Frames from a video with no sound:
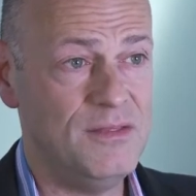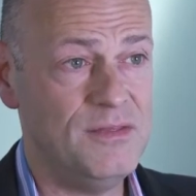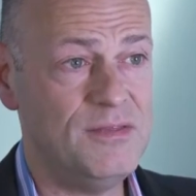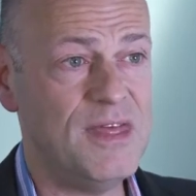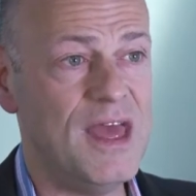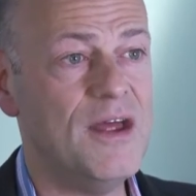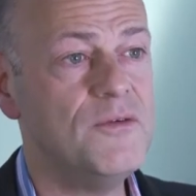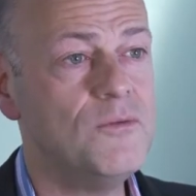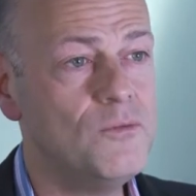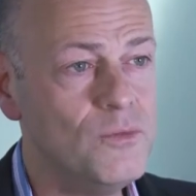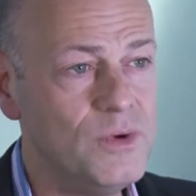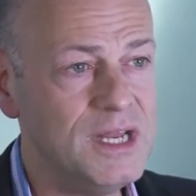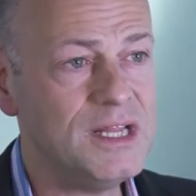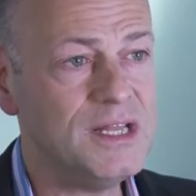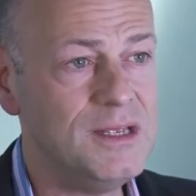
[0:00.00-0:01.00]
that
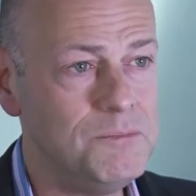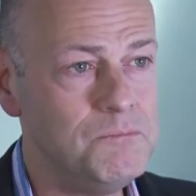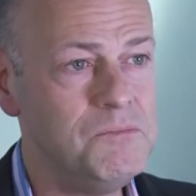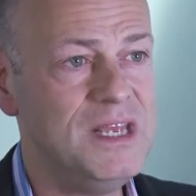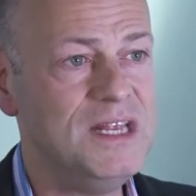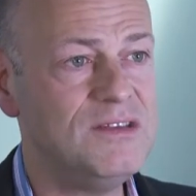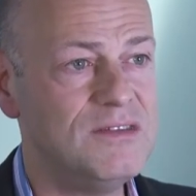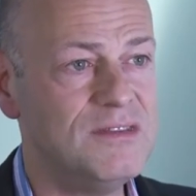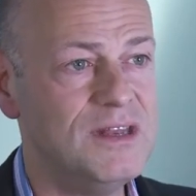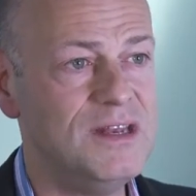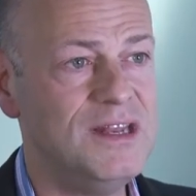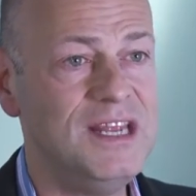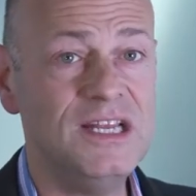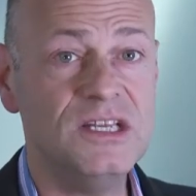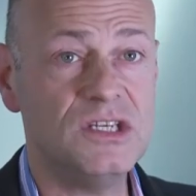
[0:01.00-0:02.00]
really meets the
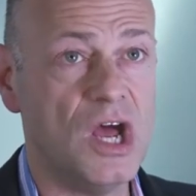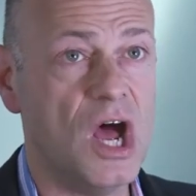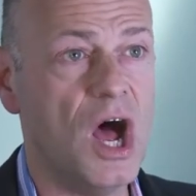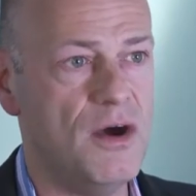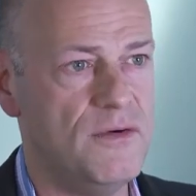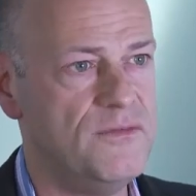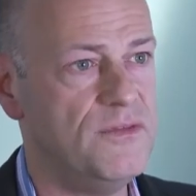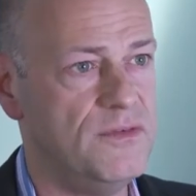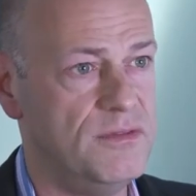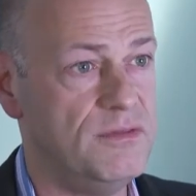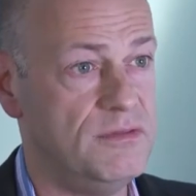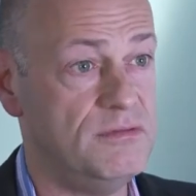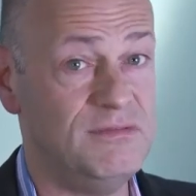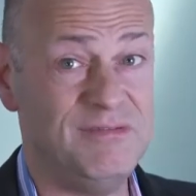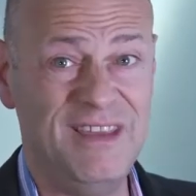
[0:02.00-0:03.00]
needs of
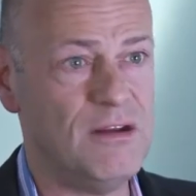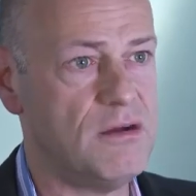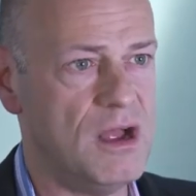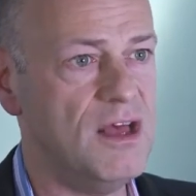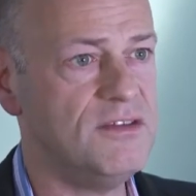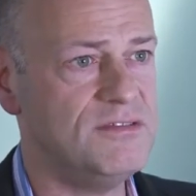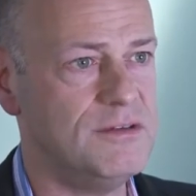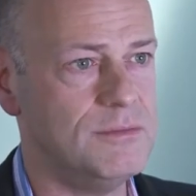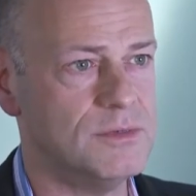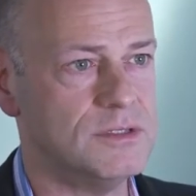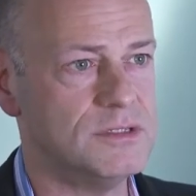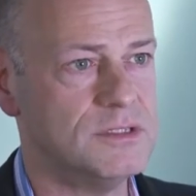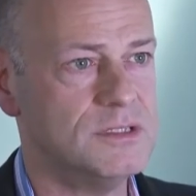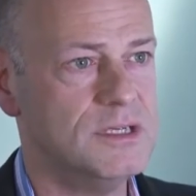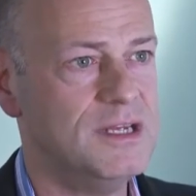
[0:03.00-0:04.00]
their
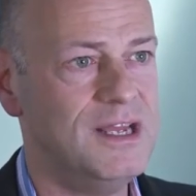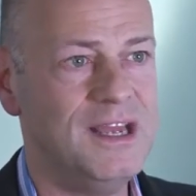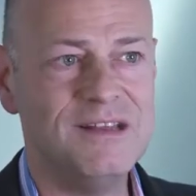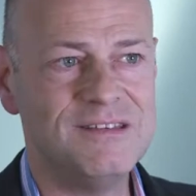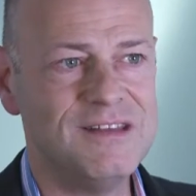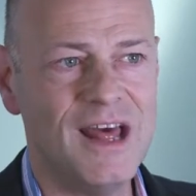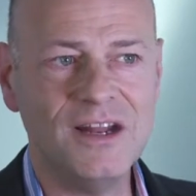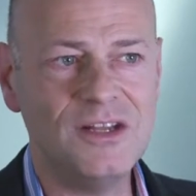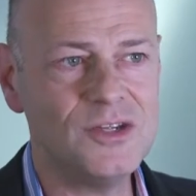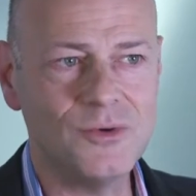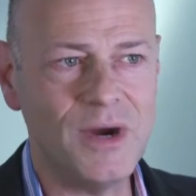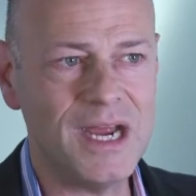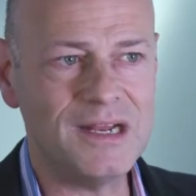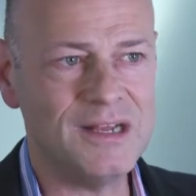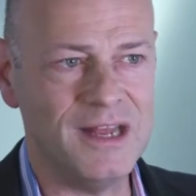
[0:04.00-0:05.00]
customers it's not a
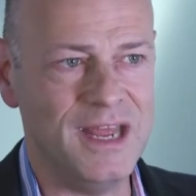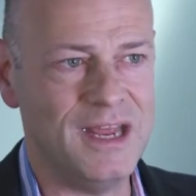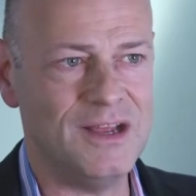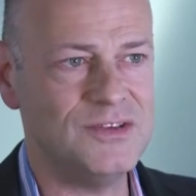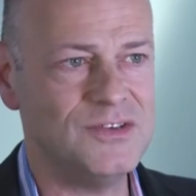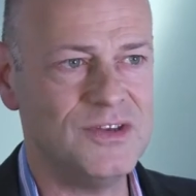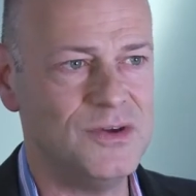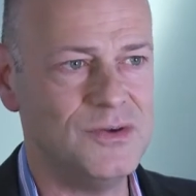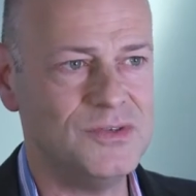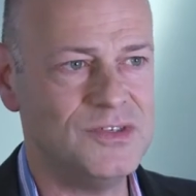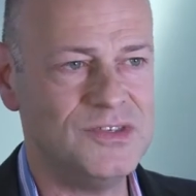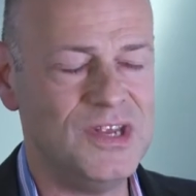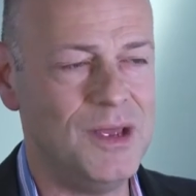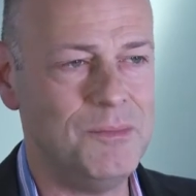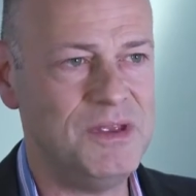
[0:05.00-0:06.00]
direct link, so
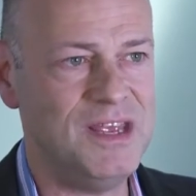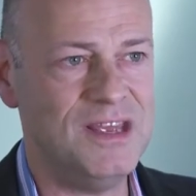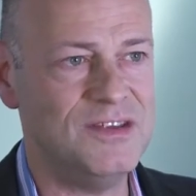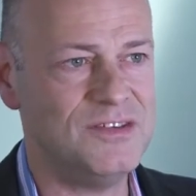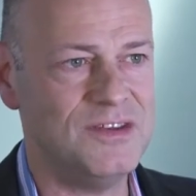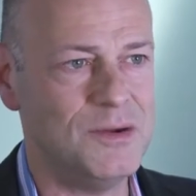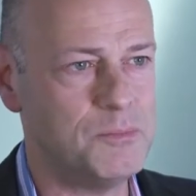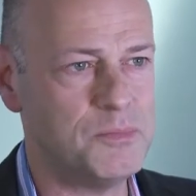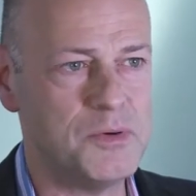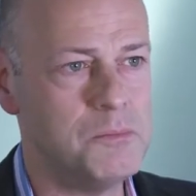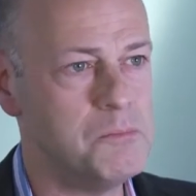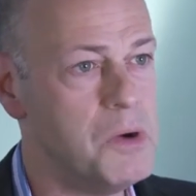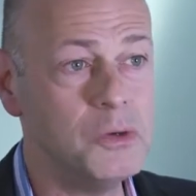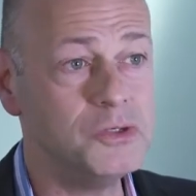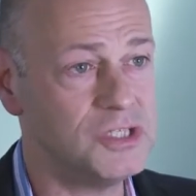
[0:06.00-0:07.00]
CME isn't a
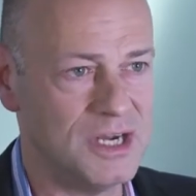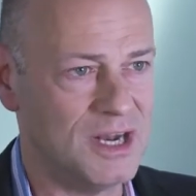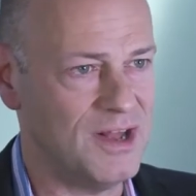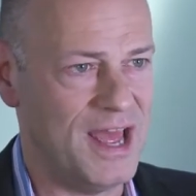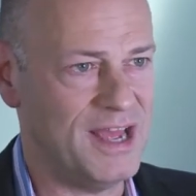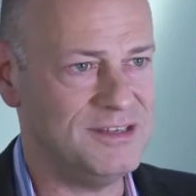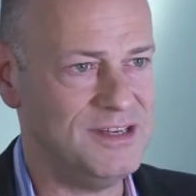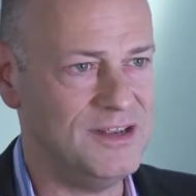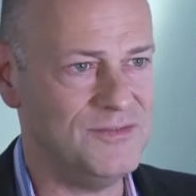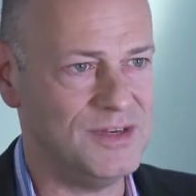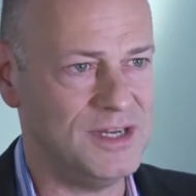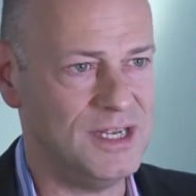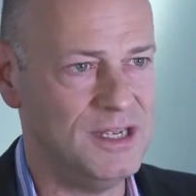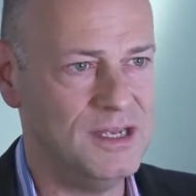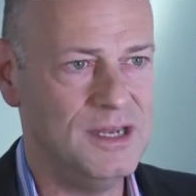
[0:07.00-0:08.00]
promotional
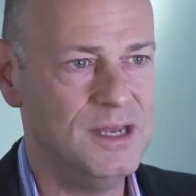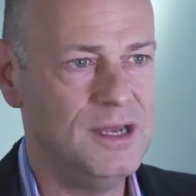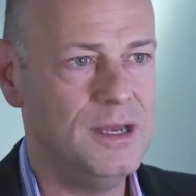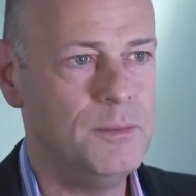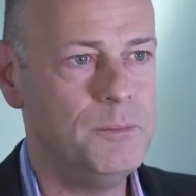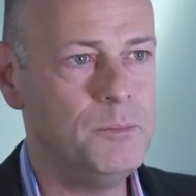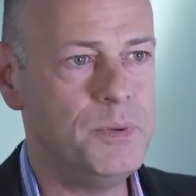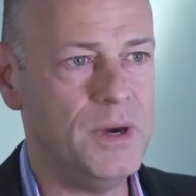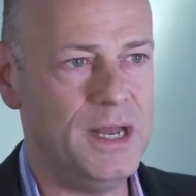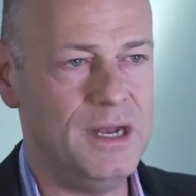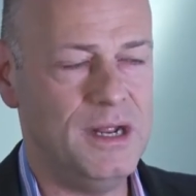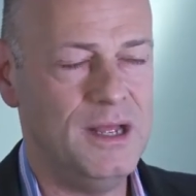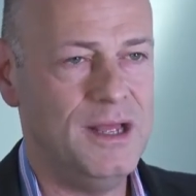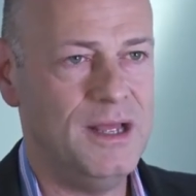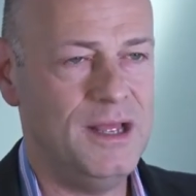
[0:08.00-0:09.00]
activity, but